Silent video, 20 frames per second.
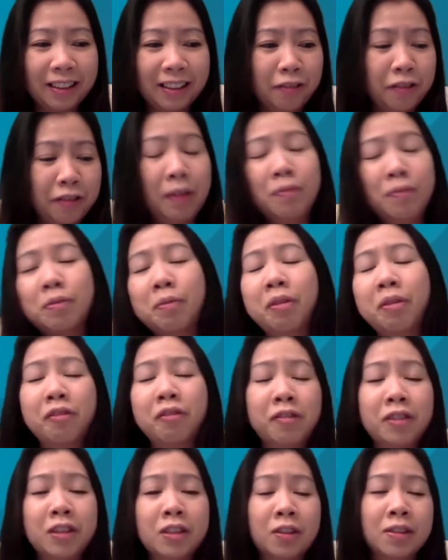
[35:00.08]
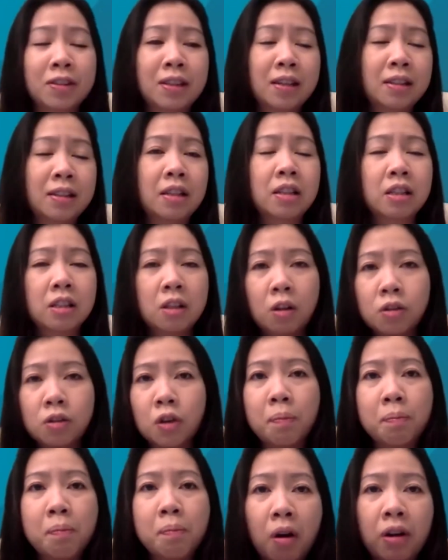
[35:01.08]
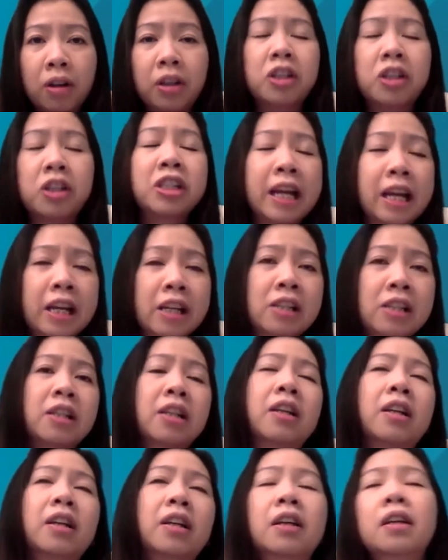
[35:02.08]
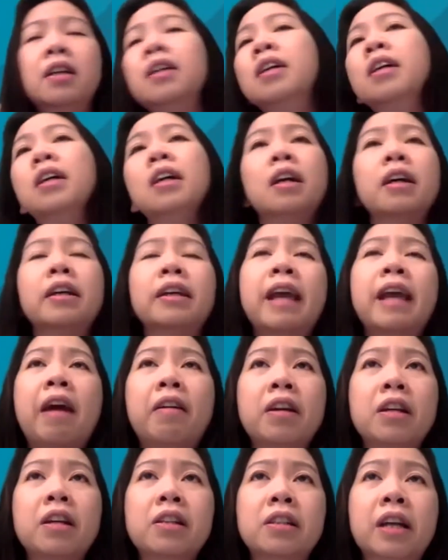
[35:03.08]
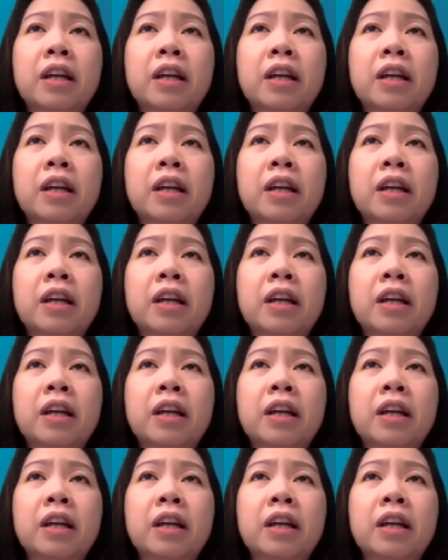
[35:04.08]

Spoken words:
films from the 50s or 60s. It's also a modern, changing character,